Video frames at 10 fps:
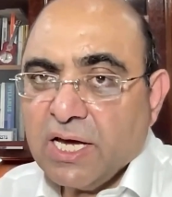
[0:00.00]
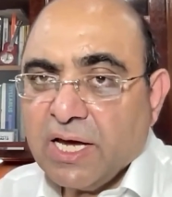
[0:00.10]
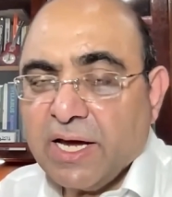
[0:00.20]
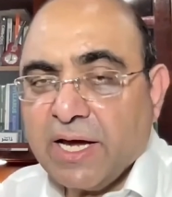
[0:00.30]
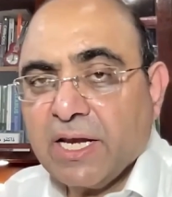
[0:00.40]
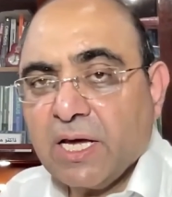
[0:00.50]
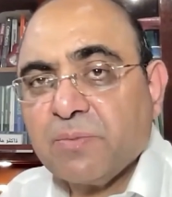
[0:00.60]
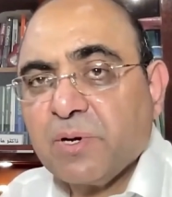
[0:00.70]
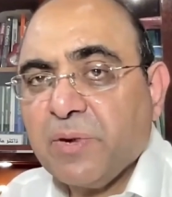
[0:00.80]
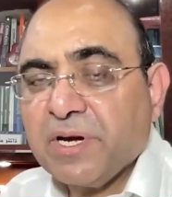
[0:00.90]
in
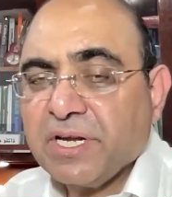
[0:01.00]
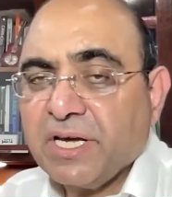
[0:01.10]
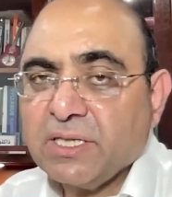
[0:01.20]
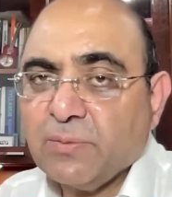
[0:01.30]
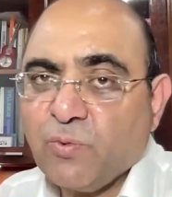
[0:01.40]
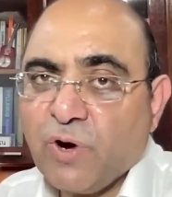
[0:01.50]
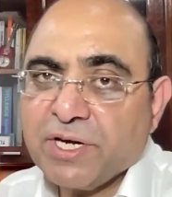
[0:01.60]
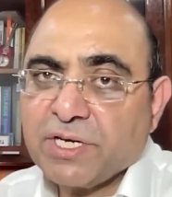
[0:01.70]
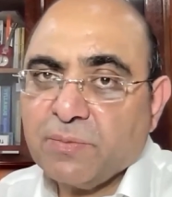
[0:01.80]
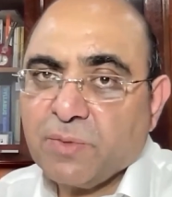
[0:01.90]
implementing the
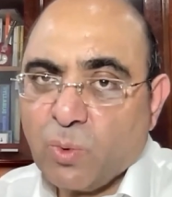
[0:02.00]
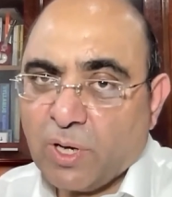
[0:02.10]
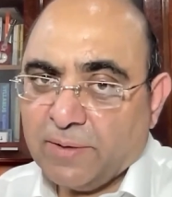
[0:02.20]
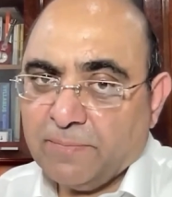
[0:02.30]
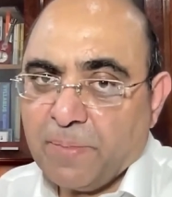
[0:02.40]
point number 1.